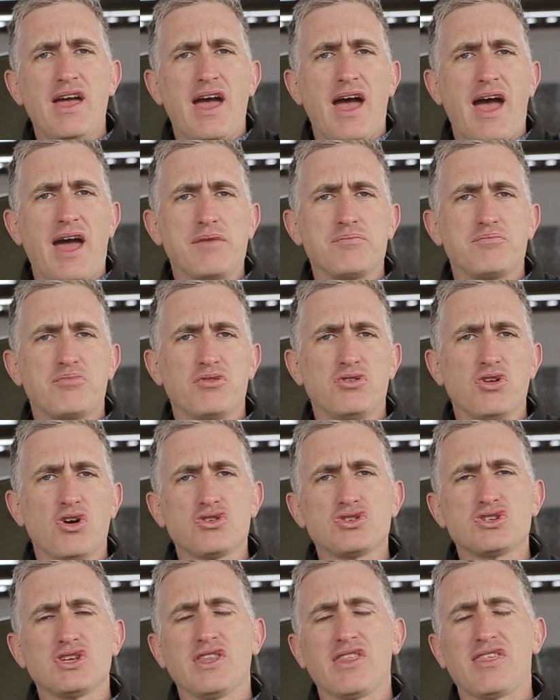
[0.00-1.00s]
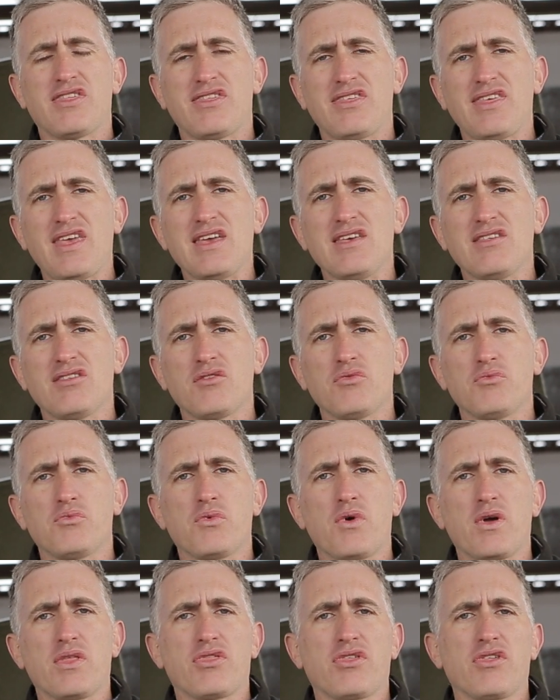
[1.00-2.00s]
and production ceased
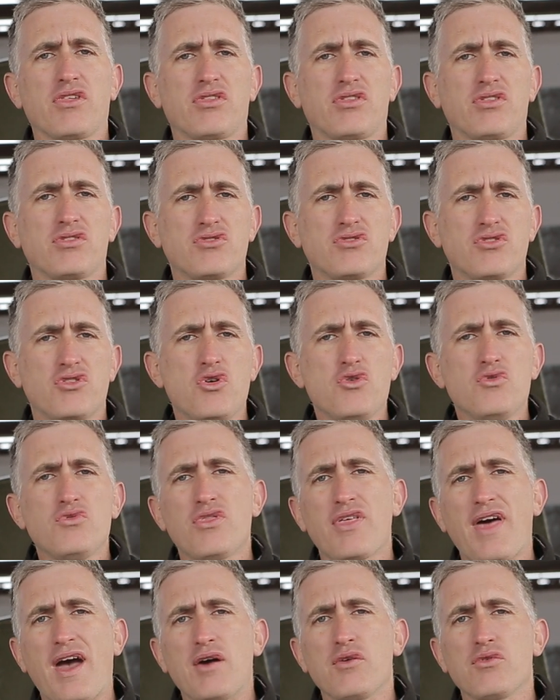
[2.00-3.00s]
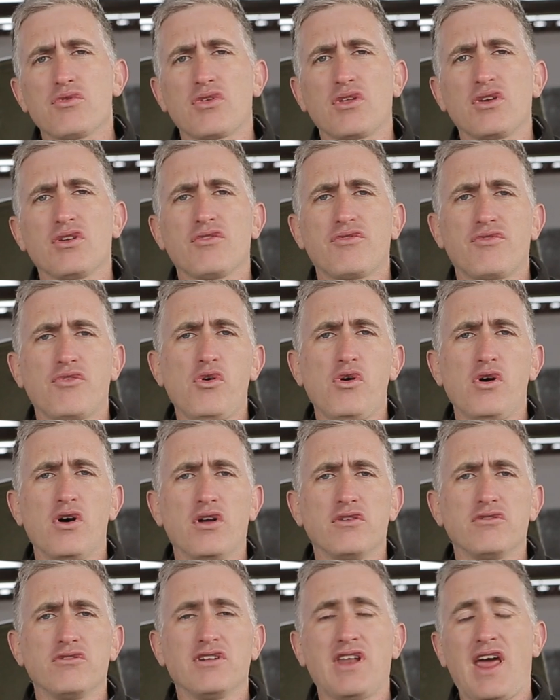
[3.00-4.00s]
with
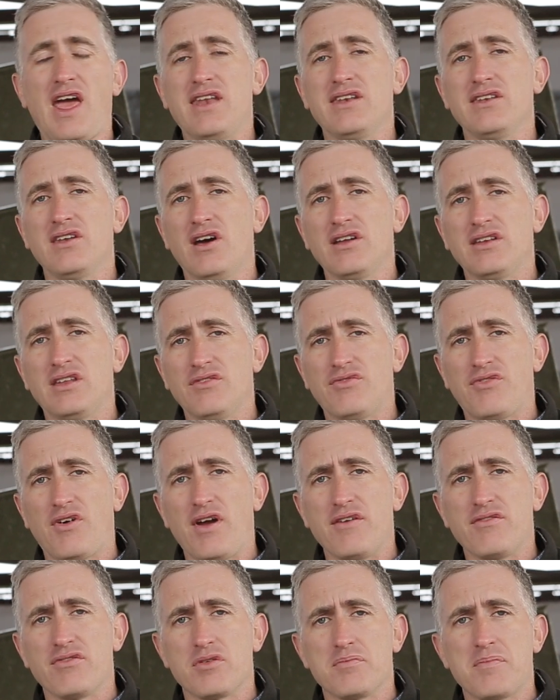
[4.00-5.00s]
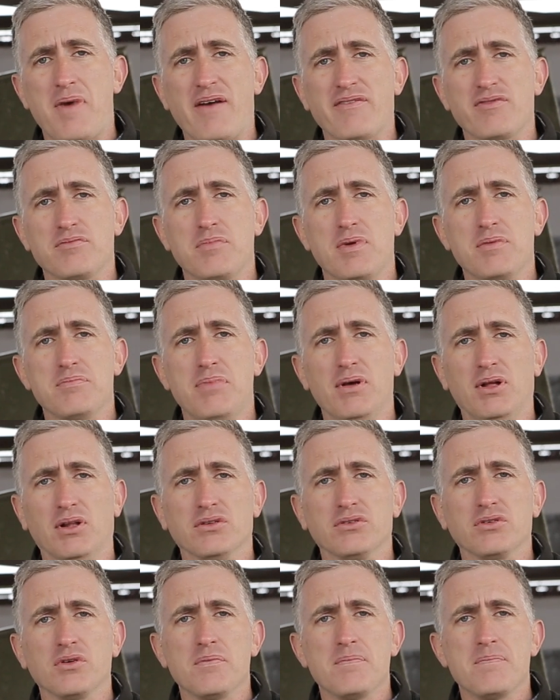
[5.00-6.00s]
2,495 of them having been
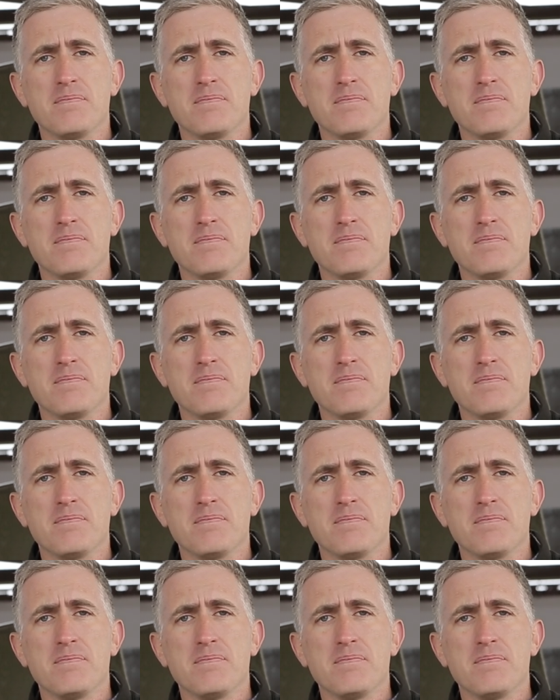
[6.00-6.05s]
built.